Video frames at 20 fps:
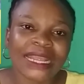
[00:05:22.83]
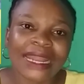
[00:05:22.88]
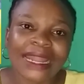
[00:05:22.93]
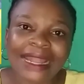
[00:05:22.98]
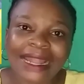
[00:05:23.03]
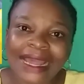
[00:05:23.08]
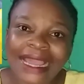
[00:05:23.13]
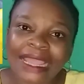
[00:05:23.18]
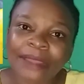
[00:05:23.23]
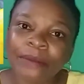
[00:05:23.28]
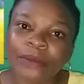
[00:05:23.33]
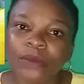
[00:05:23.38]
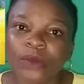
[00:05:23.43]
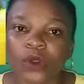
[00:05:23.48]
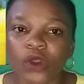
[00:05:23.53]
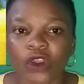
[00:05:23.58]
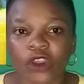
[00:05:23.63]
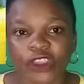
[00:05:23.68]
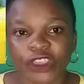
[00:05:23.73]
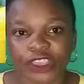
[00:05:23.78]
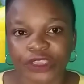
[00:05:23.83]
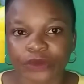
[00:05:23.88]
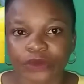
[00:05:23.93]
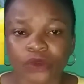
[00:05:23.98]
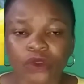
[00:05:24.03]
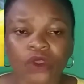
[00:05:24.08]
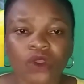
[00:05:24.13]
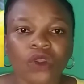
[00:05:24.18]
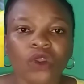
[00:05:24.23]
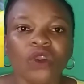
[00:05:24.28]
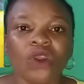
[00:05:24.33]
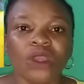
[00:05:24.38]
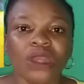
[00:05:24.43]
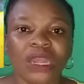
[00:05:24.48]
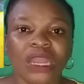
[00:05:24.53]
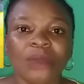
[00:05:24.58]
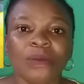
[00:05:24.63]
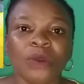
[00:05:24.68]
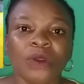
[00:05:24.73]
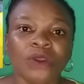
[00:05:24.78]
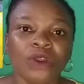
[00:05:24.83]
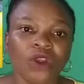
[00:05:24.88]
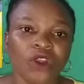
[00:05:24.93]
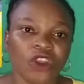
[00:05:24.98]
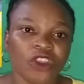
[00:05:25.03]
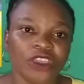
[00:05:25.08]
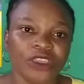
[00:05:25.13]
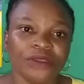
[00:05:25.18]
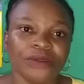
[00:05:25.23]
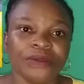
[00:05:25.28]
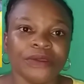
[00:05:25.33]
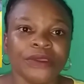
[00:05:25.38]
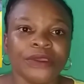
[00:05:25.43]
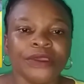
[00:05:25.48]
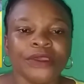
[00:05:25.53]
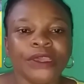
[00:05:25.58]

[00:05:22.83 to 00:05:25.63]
Lime oil or lemon oil.